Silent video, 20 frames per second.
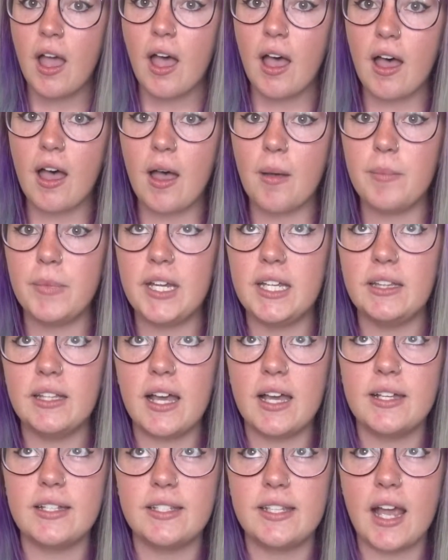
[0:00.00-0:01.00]

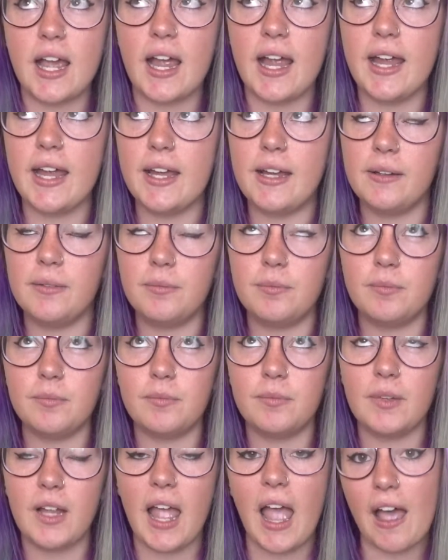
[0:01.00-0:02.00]
unless I
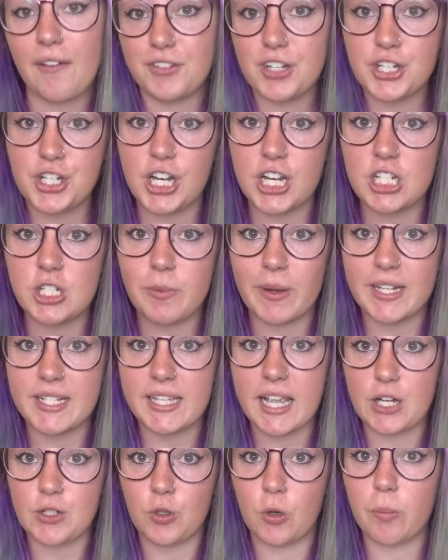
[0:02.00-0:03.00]
have to change my
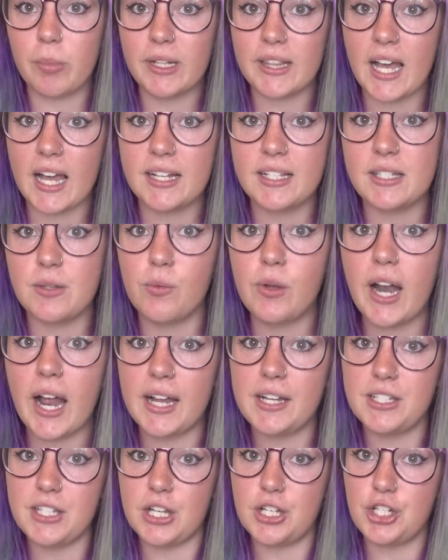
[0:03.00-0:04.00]
schedule, but that's what
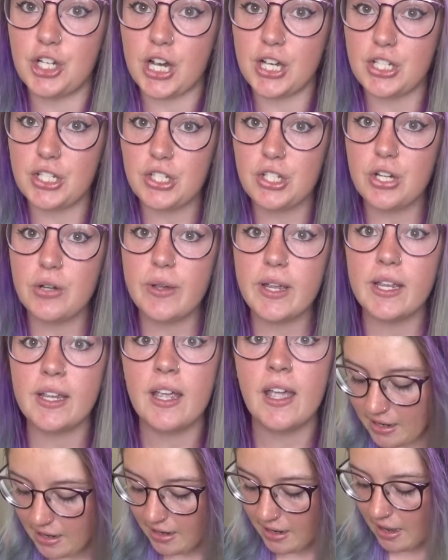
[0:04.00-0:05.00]
I suggest
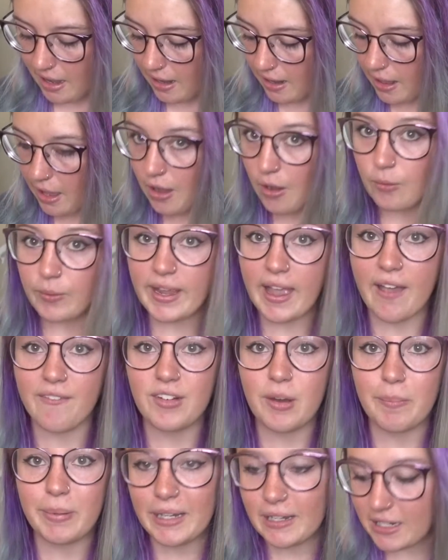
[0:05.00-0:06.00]
doing. Hello, we have
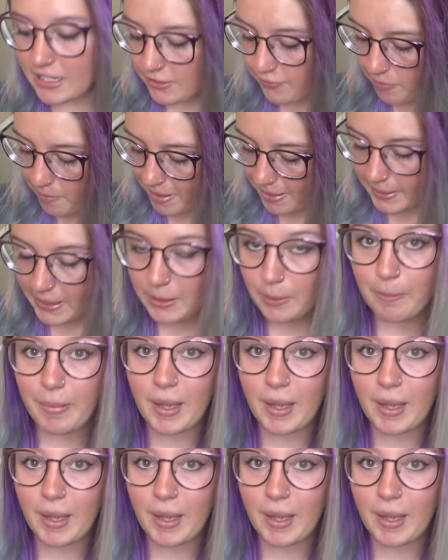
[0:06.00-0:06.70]
an appearance from my little